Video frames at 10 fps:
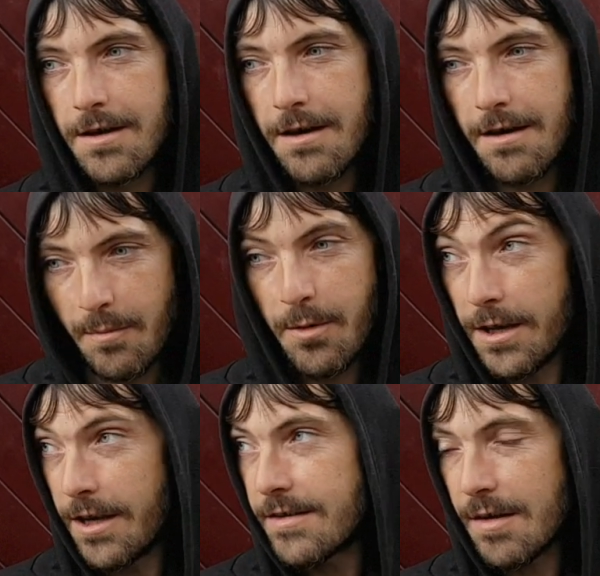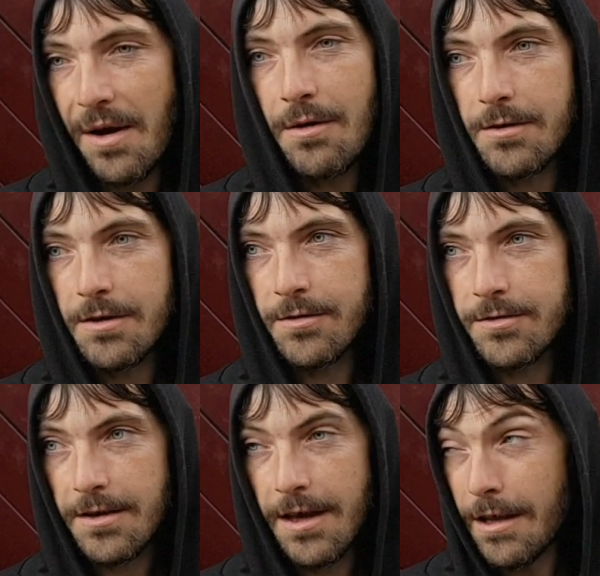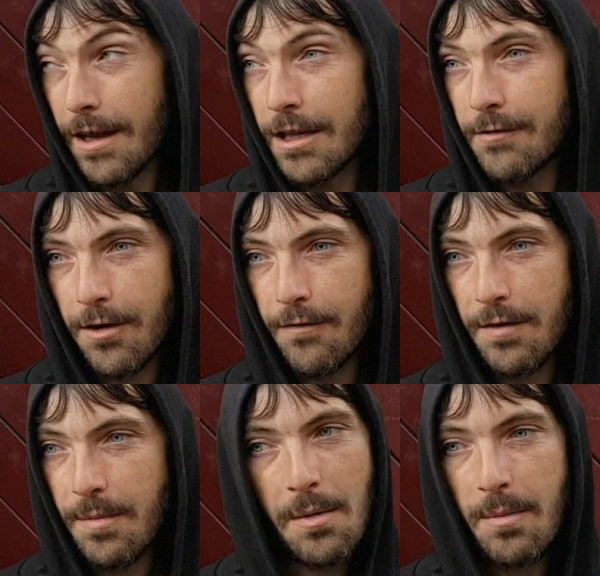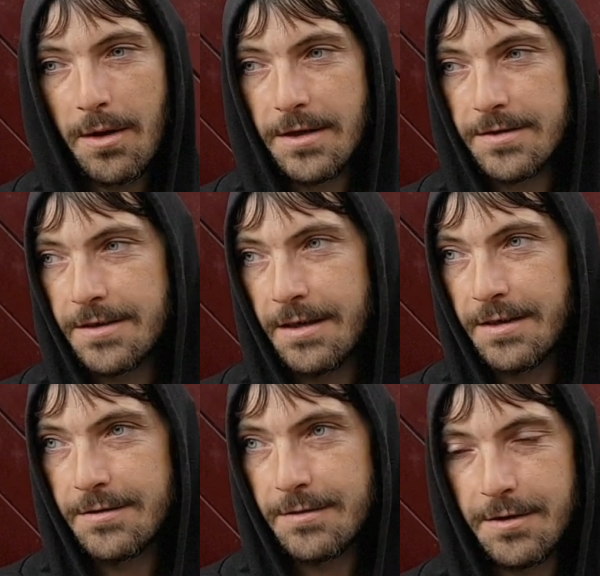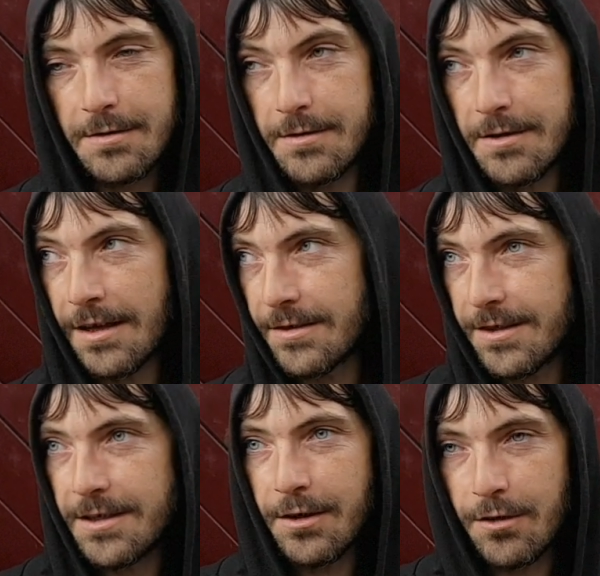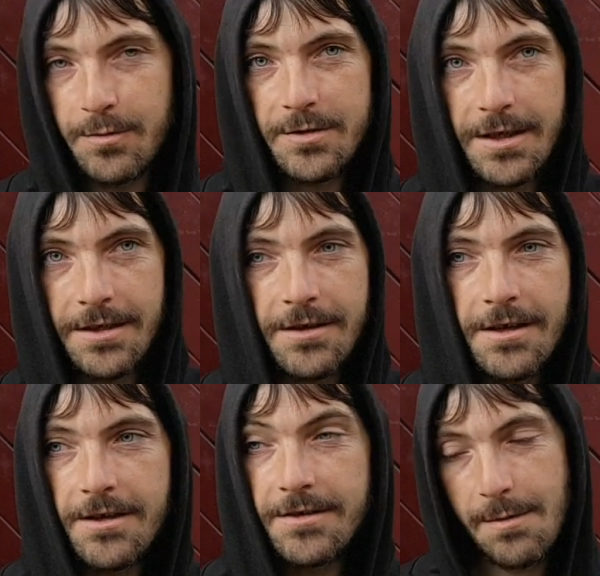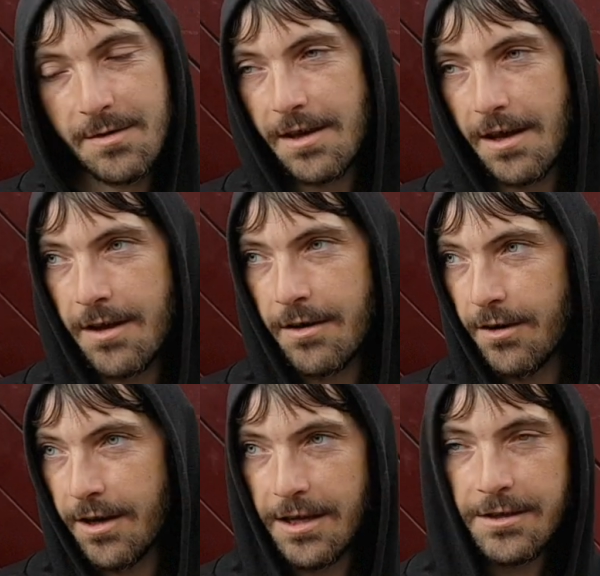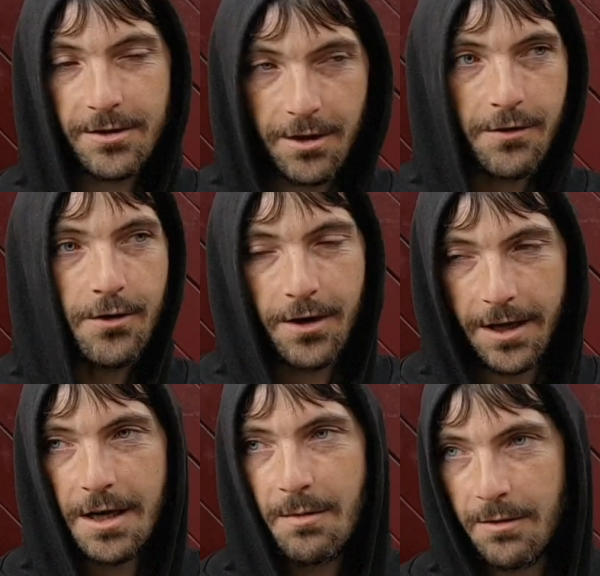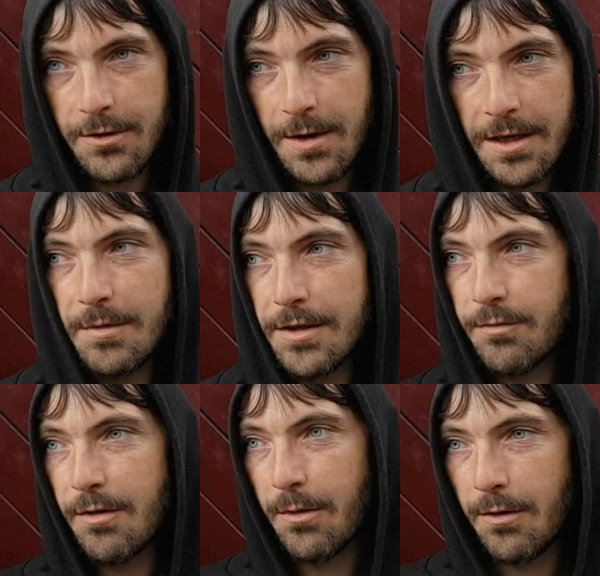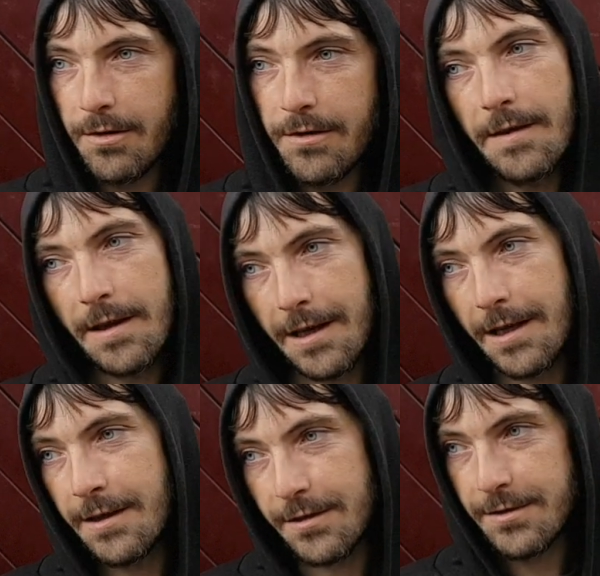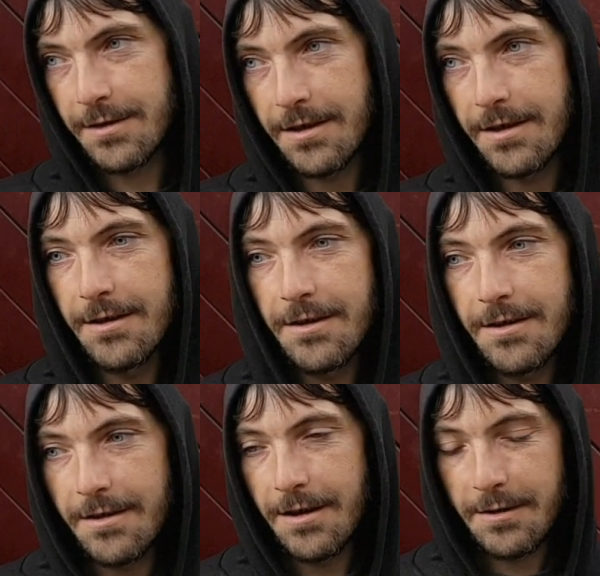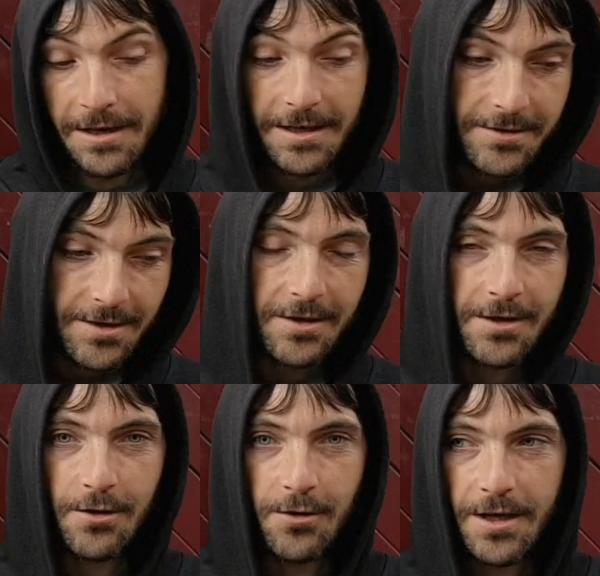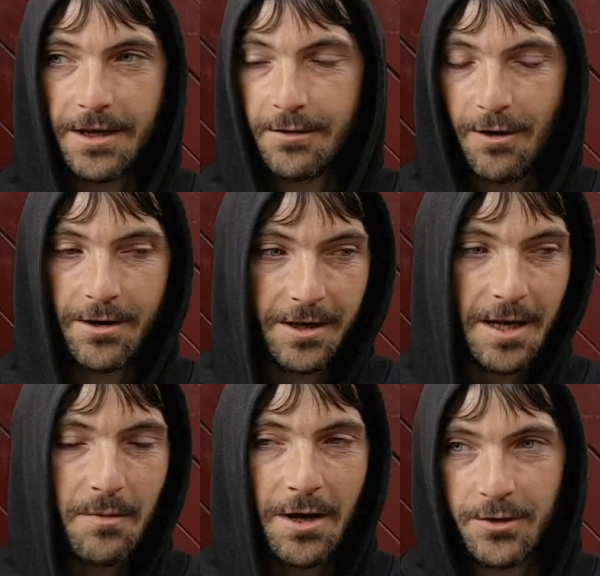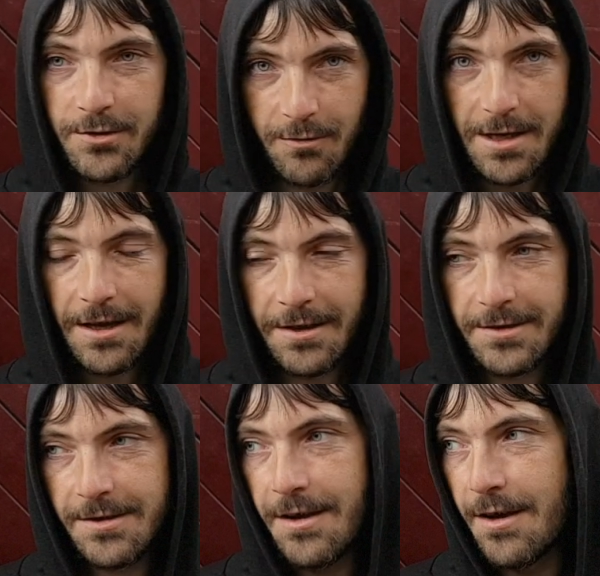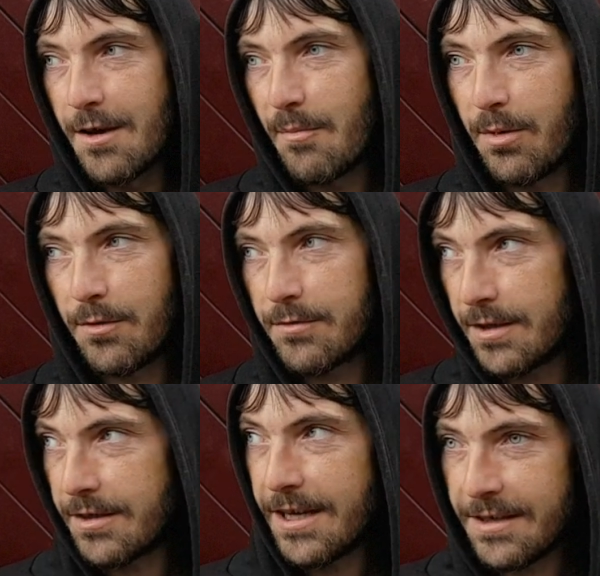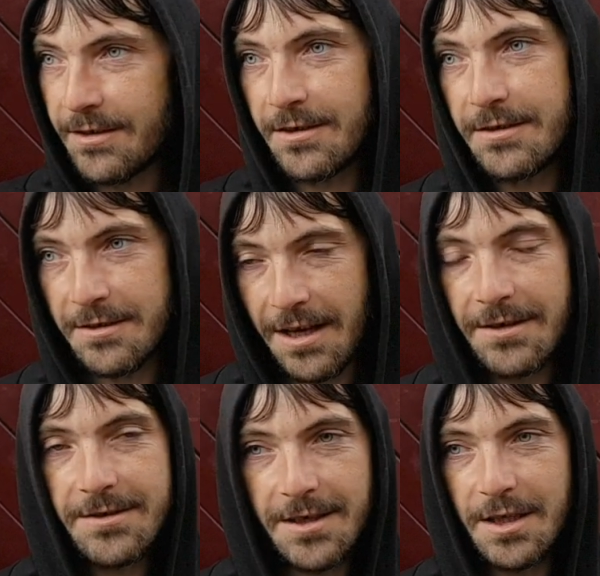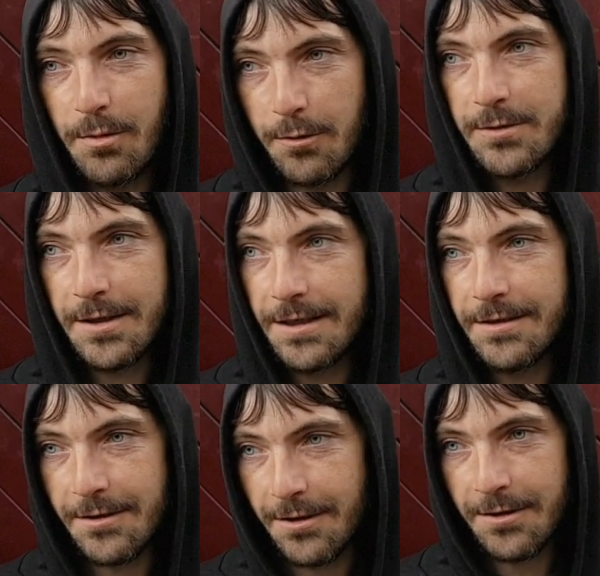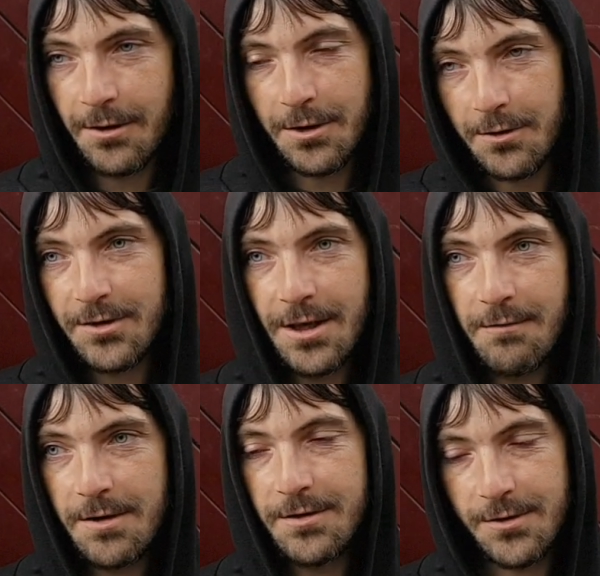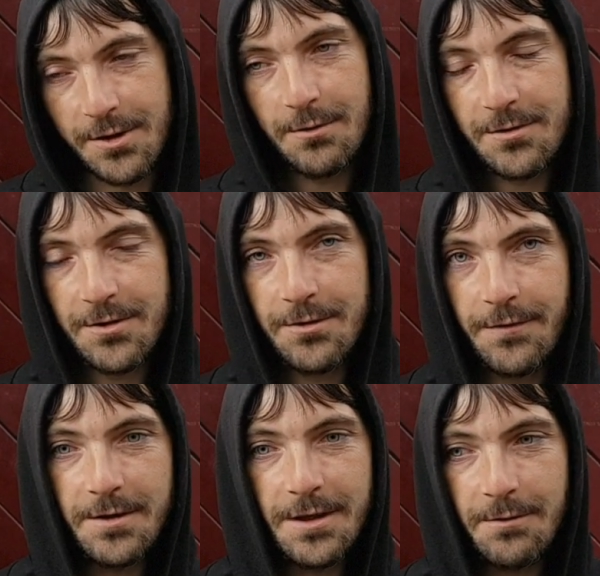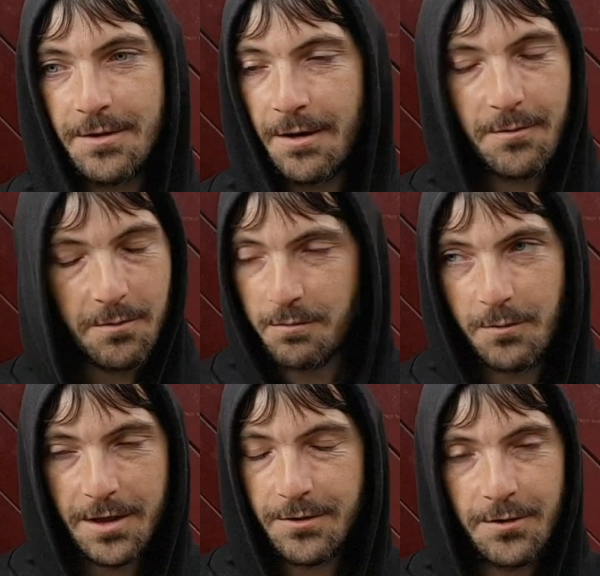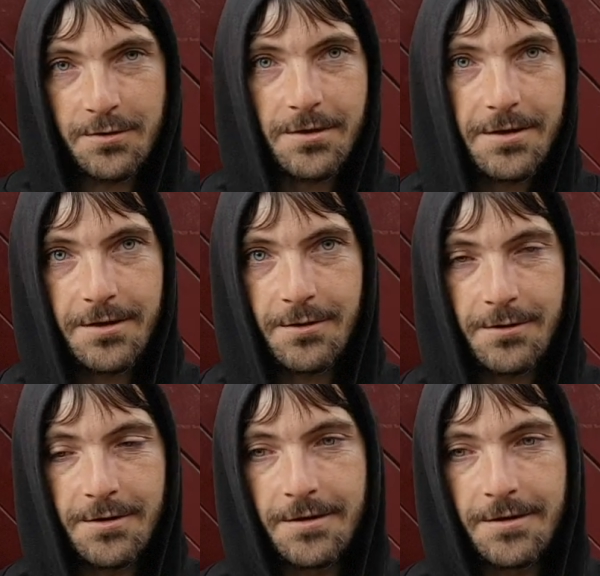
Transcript: But it is about, you know, there's a hell of a lot of it about, but as I say, it's the dance scene, the club scene, same as cocaine. There's a lot of cocaine about as well in Middlesbrough, but again, that gets turned into crack cocaine by us street lads, but again, that's the dance scene, the pub scene, and all the younger generation of students and stuff that deal with that. We don't, you know.